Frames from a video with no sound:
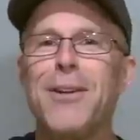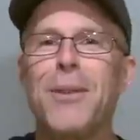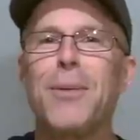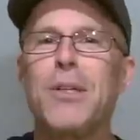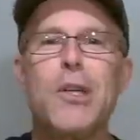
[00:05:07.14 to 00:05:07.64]
In
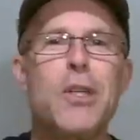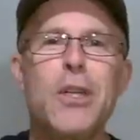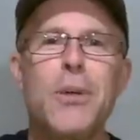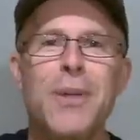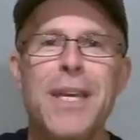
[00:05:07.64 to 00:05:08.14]
other words, you
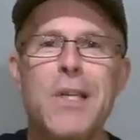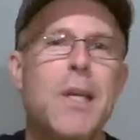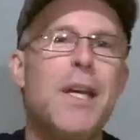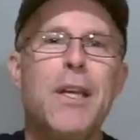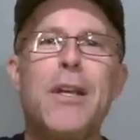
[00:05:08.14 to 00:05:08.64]
shoot it with
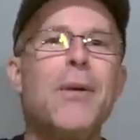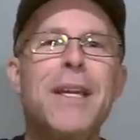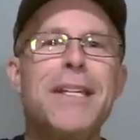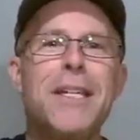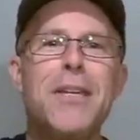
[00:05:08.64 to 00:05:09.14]
this, you don't
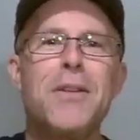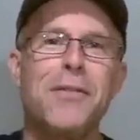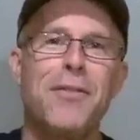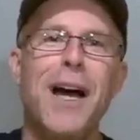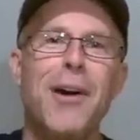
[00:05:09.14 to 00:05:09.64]
need to use
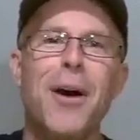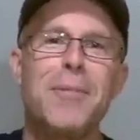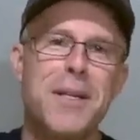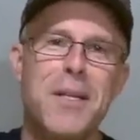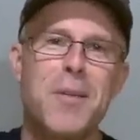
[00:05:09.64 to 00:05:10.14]
a
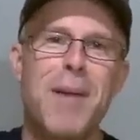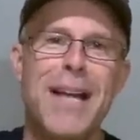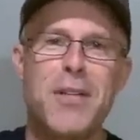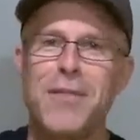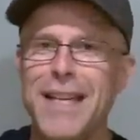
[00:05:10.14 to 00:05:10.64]
firearm to
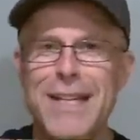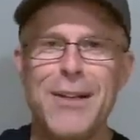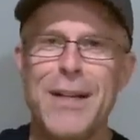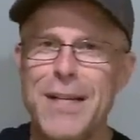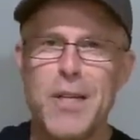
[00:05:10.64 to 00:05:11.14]
dispatch of it.
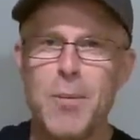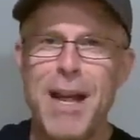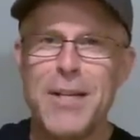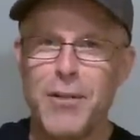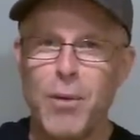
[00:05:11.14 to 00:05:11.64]
You're going to
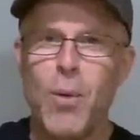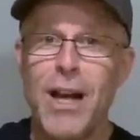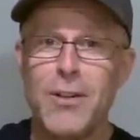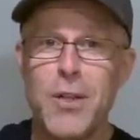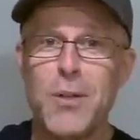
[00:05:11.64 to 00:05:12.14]
dispatch of it
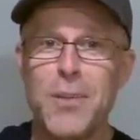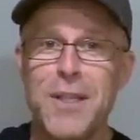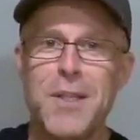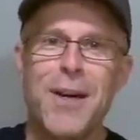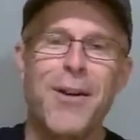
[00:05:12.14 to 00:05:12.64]
well just with
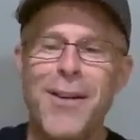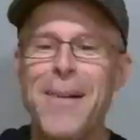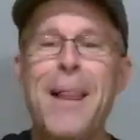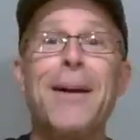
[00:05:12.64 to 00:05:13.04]
this arrow.